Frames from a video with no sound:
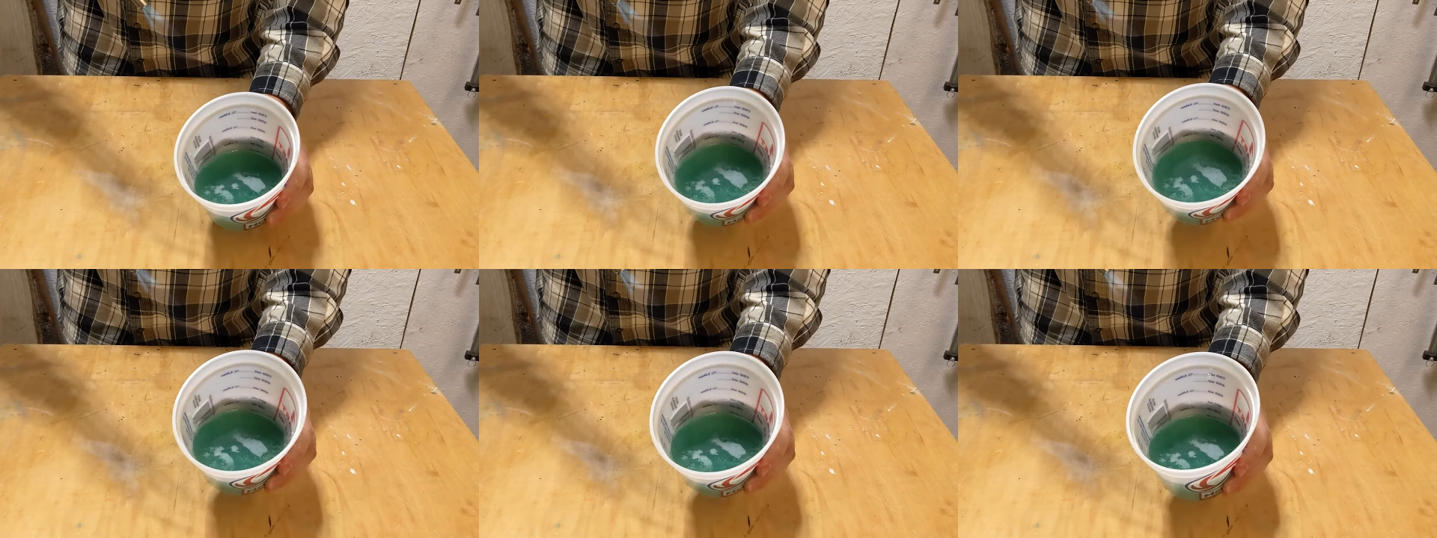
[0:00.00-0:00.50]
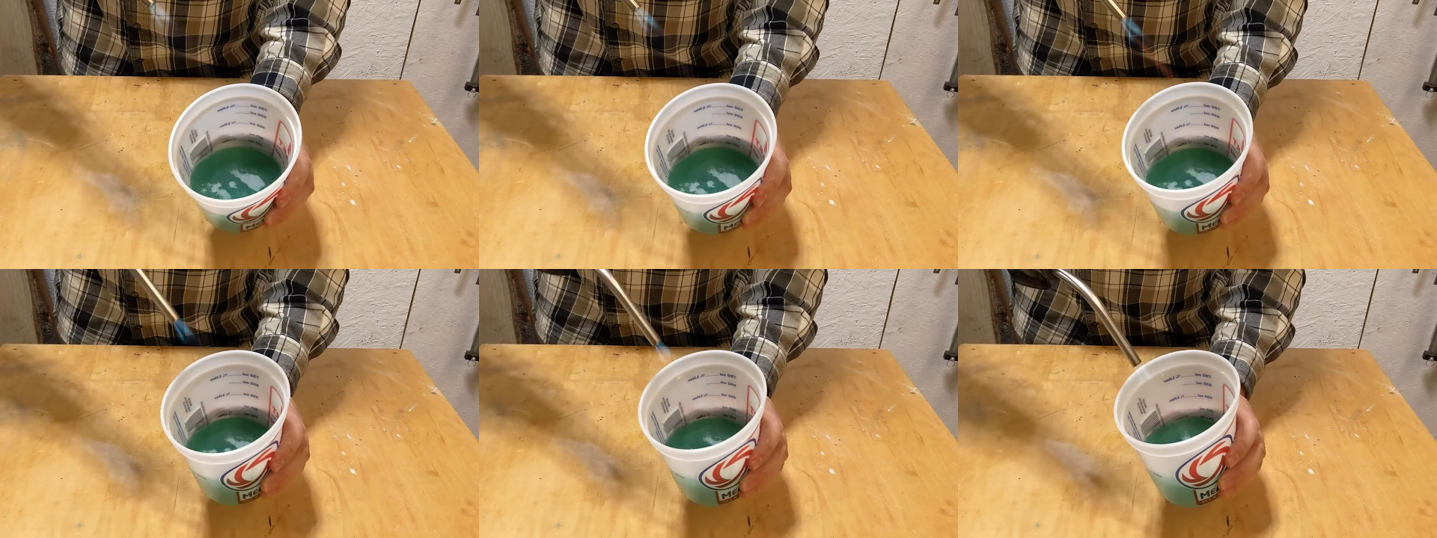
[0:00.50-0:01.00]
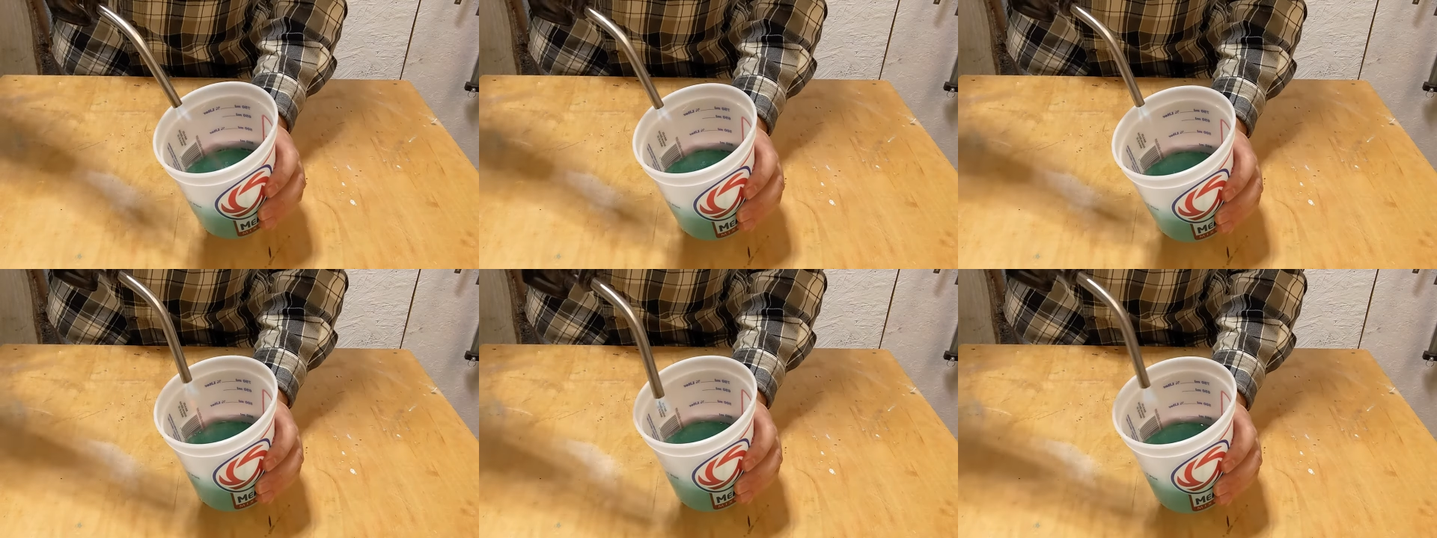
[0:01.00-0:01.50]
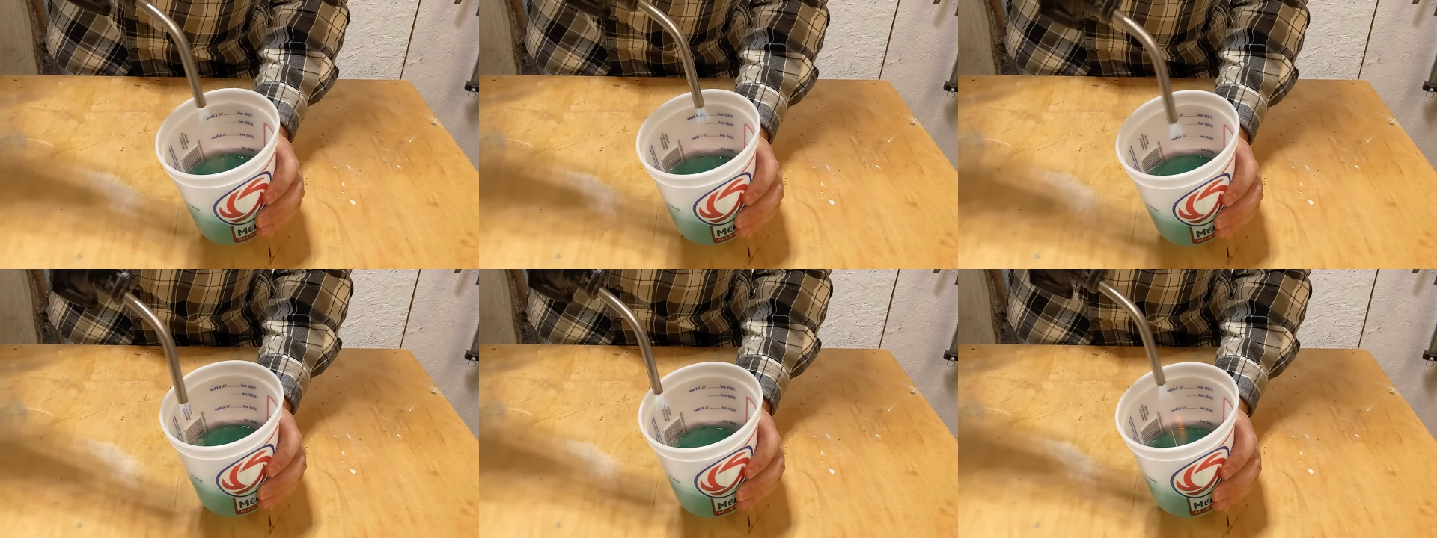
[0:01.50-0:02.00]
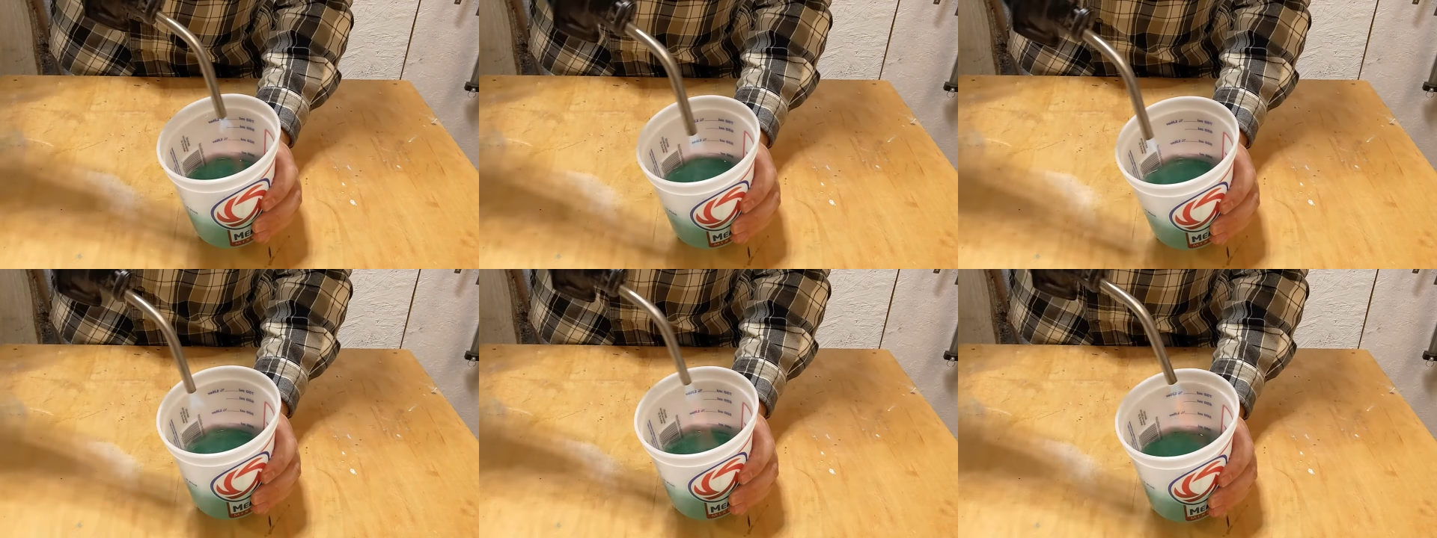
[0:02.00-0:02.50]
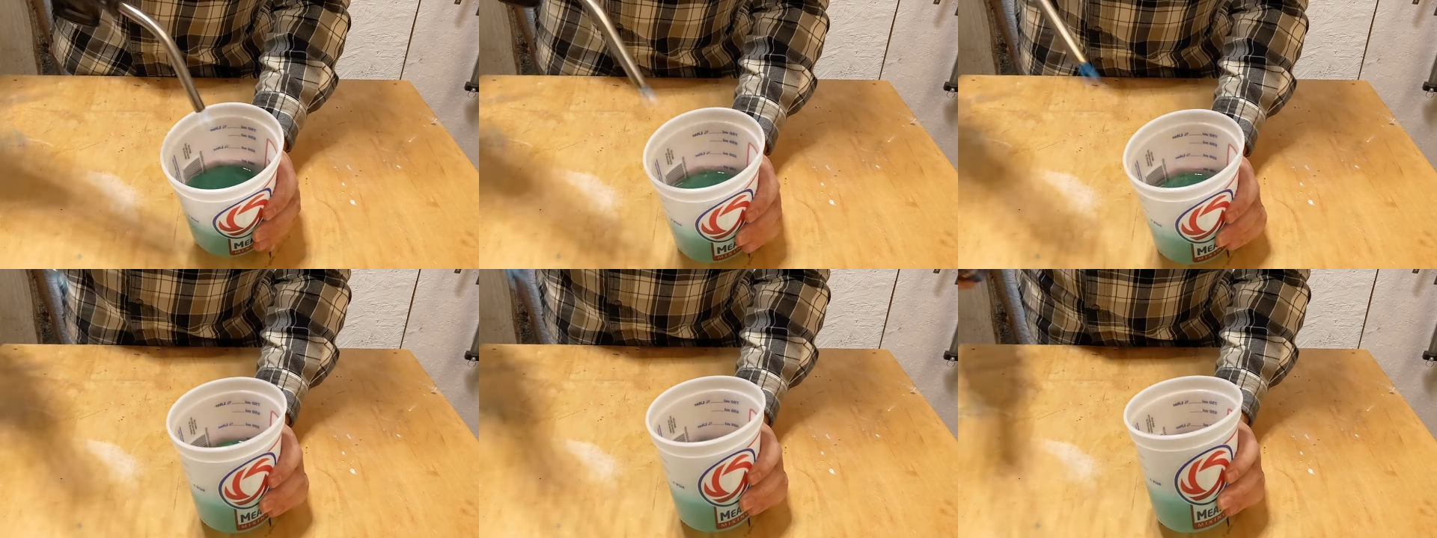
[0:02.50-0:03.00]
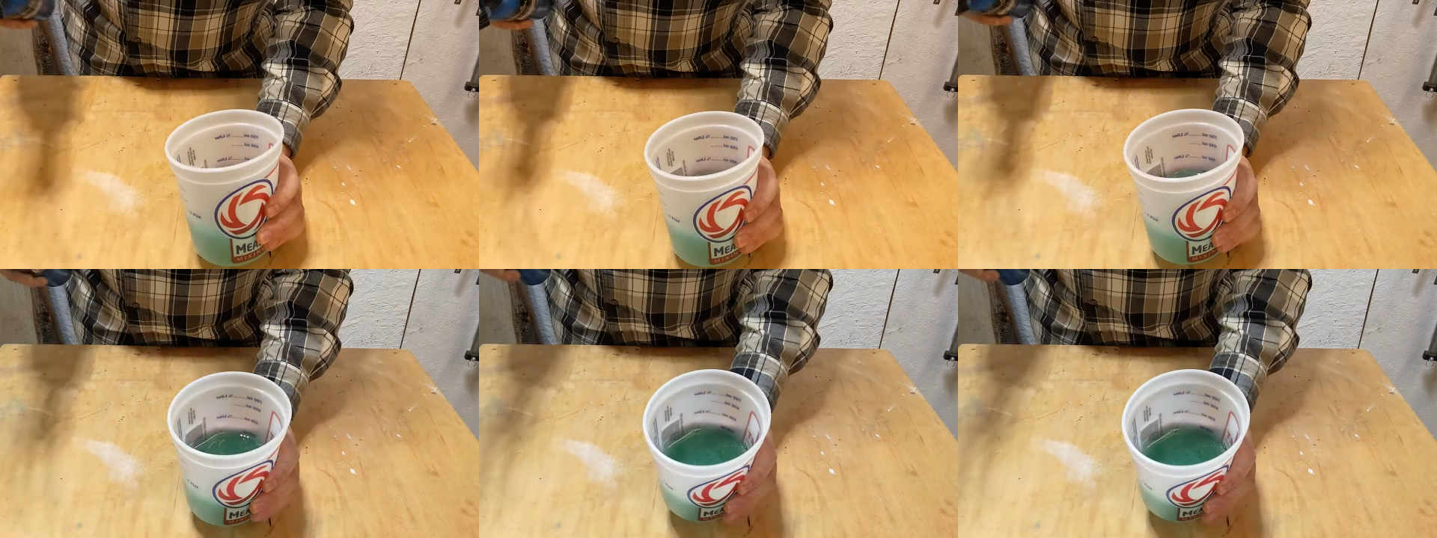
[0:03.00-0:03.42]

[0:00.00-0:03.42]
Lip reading: Nobody's mouth can be seen.